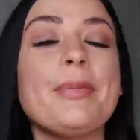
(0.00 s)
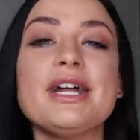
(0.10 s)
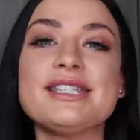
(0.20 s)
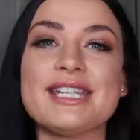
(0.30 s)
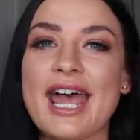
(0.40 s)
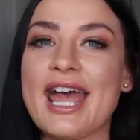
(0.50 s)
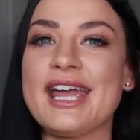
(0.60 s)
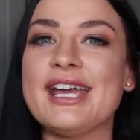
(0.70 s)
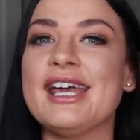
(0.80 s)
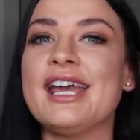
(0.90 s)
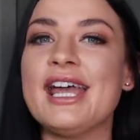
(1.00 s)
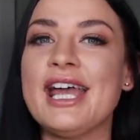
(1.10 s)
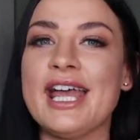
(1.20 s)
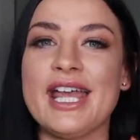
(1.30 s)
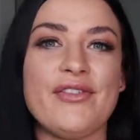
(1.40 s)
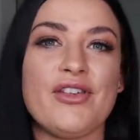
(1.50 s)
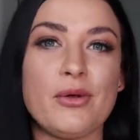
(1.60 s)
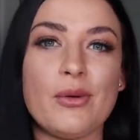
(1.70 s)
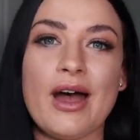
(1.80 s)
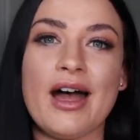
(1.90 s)
But today, if
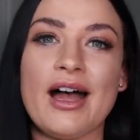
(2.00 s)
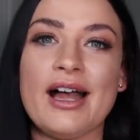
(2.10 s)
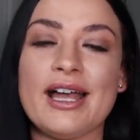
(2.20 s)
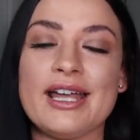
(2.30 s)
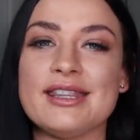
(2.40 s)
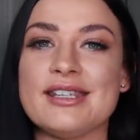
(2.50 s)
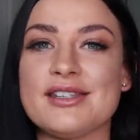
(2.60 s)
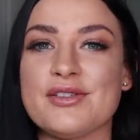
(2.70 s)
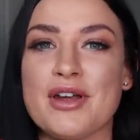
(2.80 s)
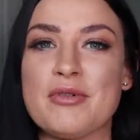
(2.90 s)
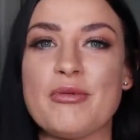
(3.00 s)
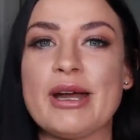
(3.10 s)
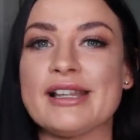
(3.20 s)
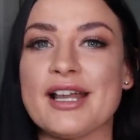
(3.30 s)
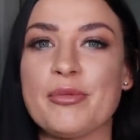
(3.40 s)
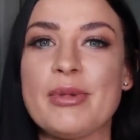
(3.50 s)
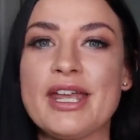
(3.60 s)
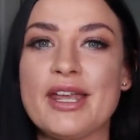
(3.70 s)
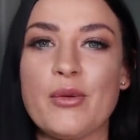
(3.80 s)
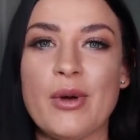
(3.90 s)
you are in this frame of mind like
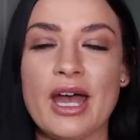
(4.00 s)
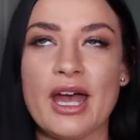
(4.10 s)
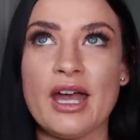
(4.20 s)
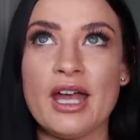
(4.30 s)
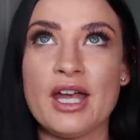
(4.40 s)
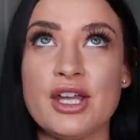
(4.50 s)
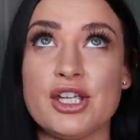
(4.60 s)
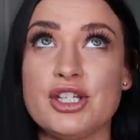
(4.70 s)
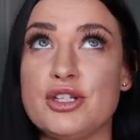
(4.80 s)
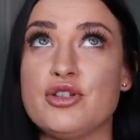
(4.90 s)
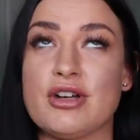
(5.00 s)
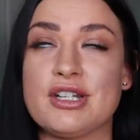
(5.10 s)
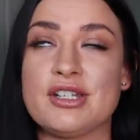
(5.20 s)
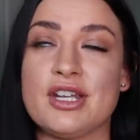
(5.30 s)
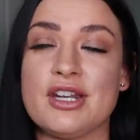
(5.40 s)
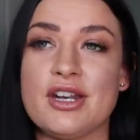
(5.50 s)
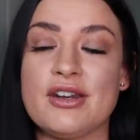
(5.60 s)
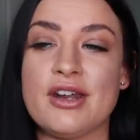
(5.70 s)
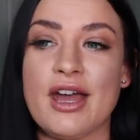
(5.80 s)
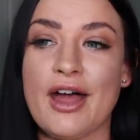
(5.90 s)
me, where you do dread
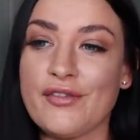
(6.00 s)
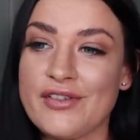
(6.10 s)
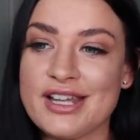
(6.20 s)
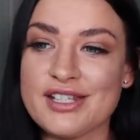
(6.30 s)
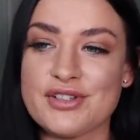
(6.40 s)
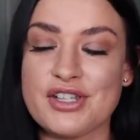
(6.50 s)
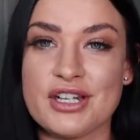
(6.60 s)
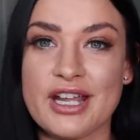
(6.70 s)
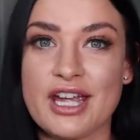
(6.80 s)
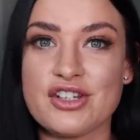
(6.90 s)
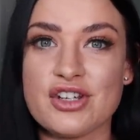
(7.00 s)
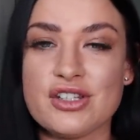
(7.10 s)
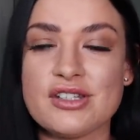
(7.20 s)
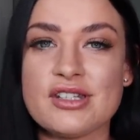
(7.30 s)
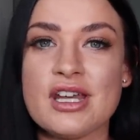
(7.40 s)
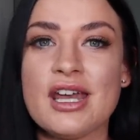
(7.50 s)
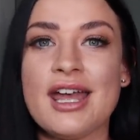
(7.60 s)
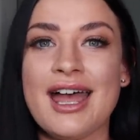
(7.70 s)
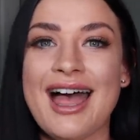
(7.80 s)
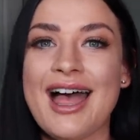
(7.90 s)
certain outfits for certain occasions,
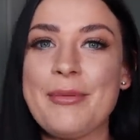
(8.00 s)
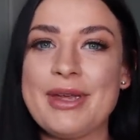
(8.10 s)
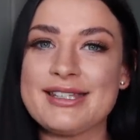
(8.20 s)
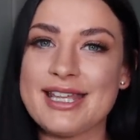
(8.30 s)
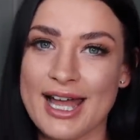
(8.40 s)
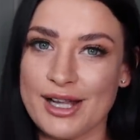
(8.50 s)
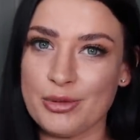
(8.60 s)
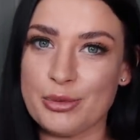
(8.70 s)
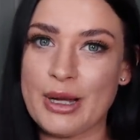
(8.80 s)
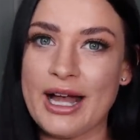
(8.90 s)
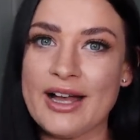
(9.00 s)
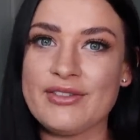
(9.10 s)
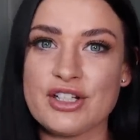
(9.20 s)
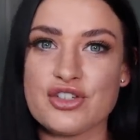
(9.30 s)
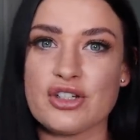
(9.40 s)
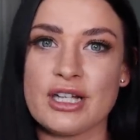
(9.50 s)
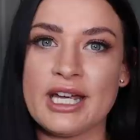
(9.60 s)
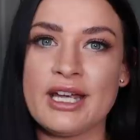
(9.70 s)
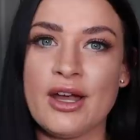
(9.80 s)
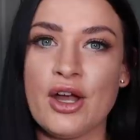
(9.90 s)
I'm here to help. I've
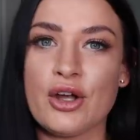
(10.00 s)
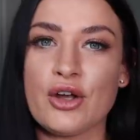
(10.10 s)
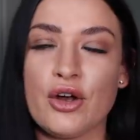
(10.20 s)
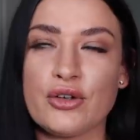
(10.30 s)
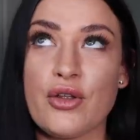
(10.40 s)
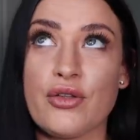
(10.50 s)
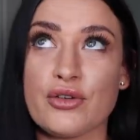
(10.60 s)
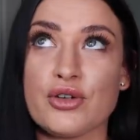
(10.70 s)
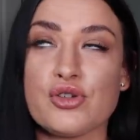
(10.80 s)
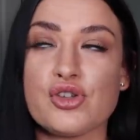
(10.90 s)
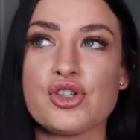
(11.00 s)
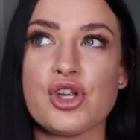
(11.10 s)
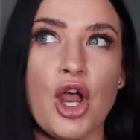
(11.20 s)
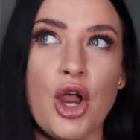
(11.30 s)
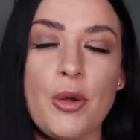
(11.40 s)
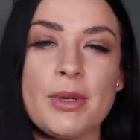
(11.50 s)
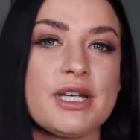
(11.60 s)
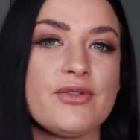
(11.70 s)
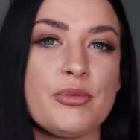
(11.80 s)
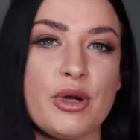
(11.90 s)
literally gone through so many
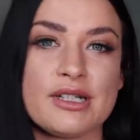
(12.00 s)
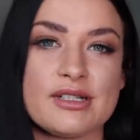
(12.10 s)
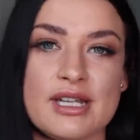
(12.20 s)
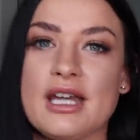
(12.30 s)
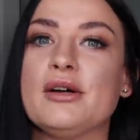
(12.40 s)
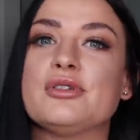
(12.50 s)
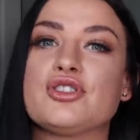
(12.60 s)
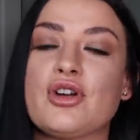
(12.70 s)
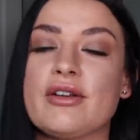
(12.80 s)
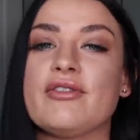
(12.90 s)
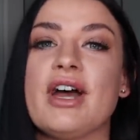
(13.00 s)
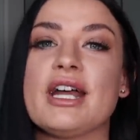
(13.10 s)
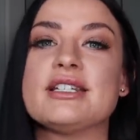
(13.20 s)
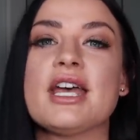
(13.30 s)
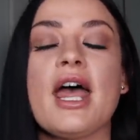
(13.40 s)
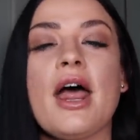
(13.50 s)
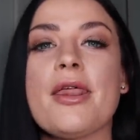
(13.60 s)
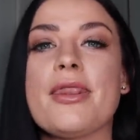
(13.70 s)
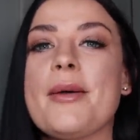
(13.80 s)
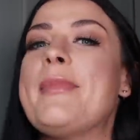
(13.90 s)
different brands now to try and find
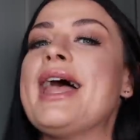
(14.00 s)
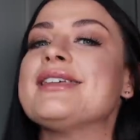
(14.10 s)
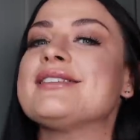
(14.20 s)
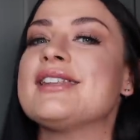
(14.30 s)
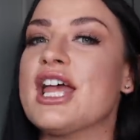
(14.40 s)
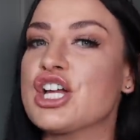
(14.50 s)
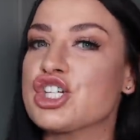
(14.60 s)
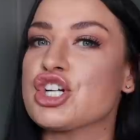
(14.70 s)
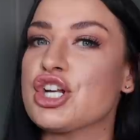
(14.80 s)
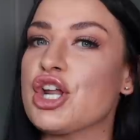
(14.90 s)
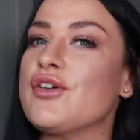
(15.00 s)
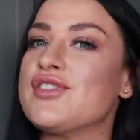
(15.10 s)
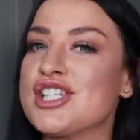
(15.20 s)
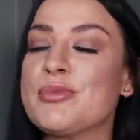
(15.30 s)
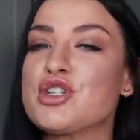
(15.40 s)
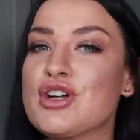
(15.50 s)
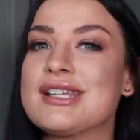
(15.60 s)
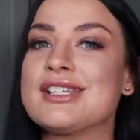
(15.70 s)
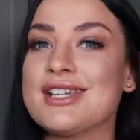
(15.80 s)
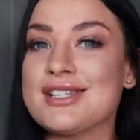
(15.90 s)
the best selection of summer
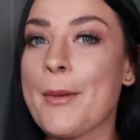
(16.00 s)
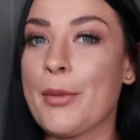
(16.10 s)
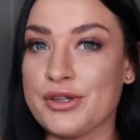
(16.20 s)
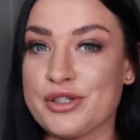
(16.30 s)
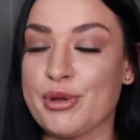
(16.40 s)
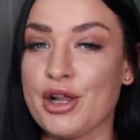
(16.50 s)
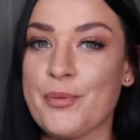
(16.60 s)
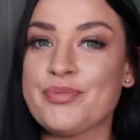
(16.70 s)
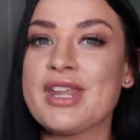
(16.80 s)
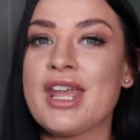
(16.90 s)
dresses possible.